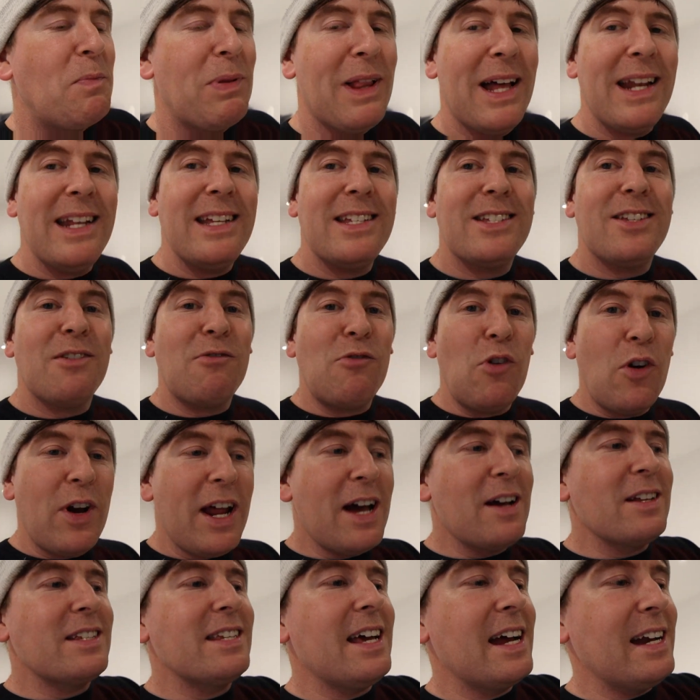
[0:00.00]
the plan is to run
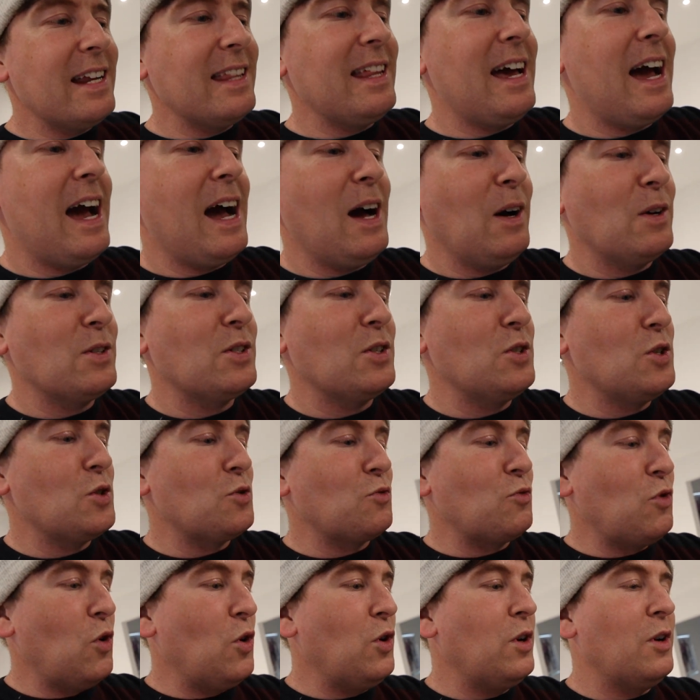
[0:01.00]
outside of the house and just
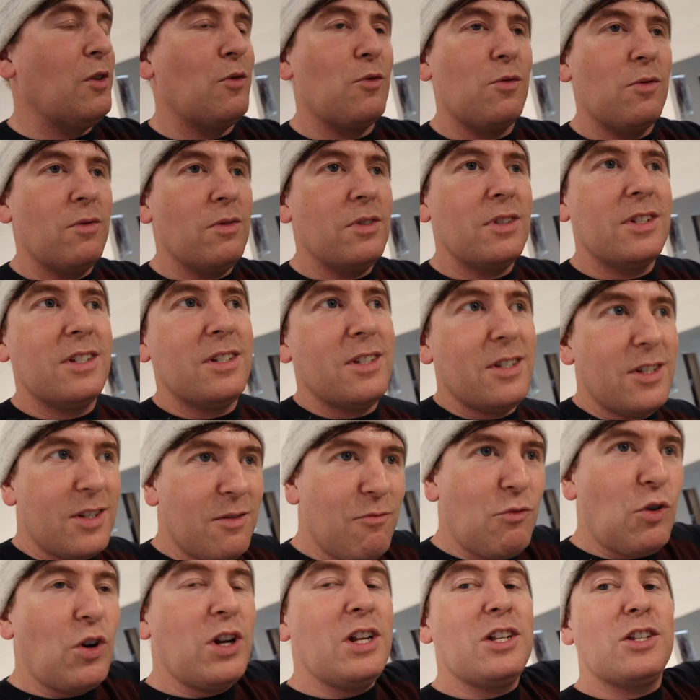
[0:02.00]
run
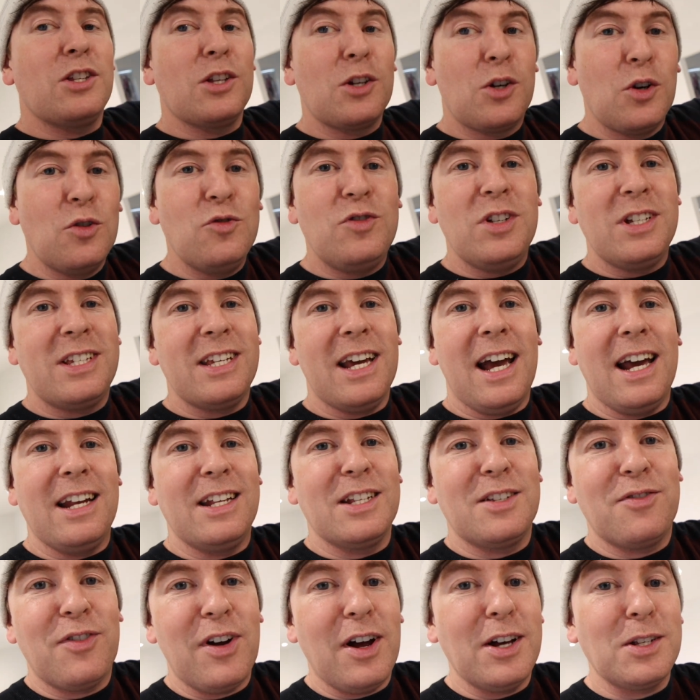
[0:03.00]
into the countryside
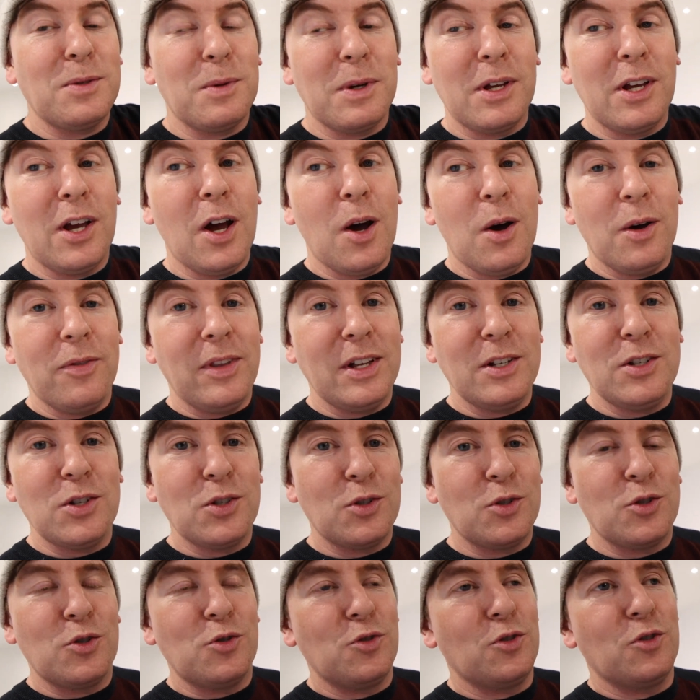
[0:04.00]
as far as we can go, and then
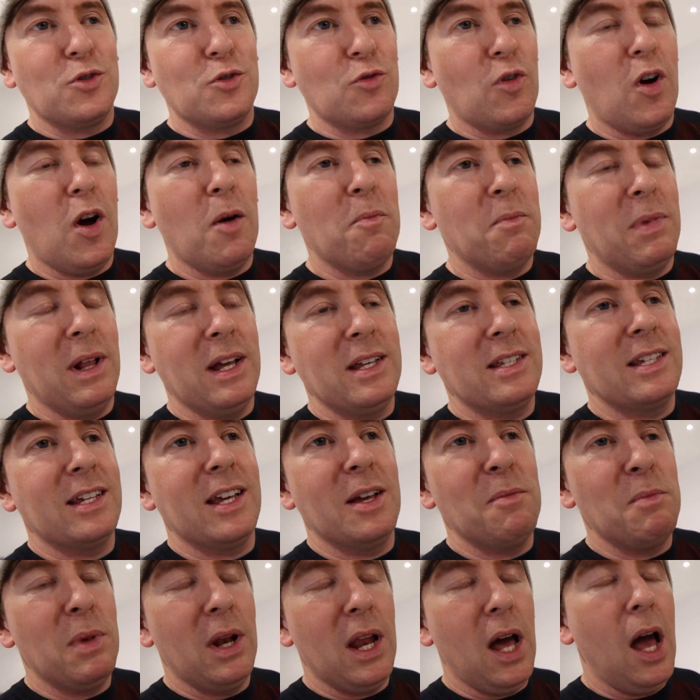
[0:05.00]
just drop
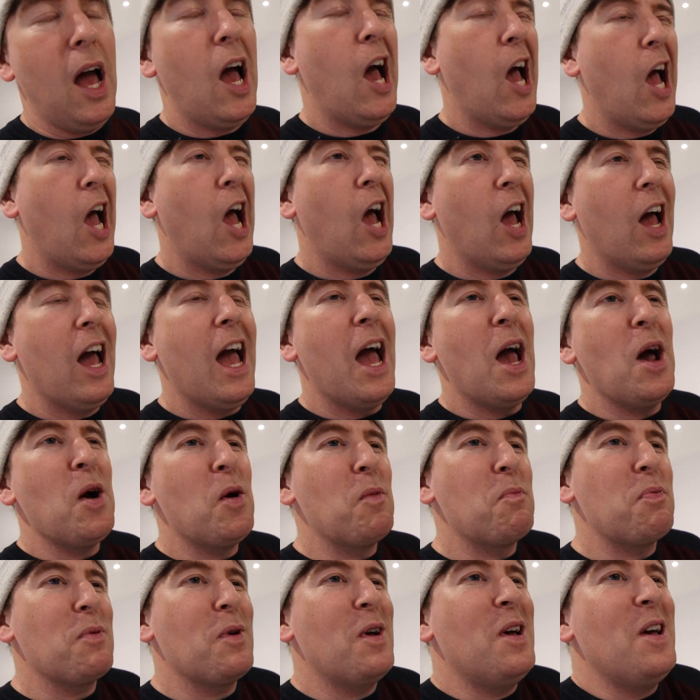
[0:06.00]
basically and be like,
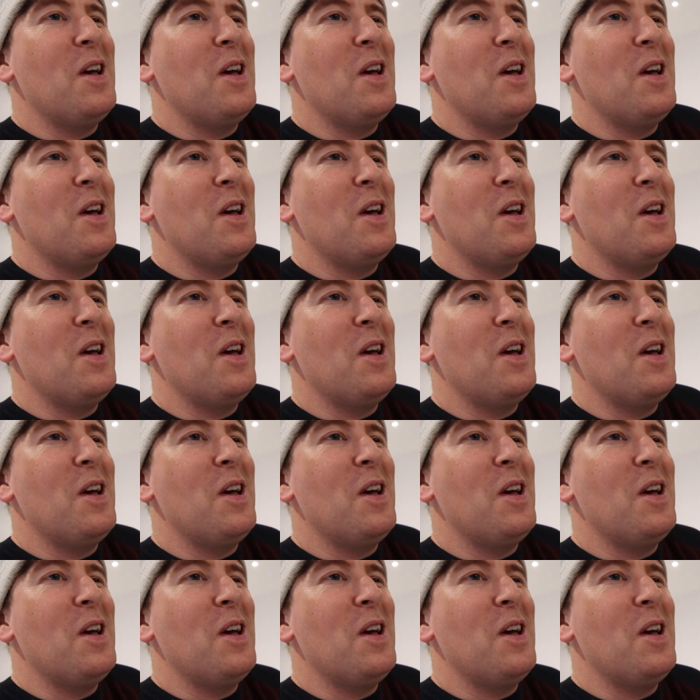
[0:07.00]
help.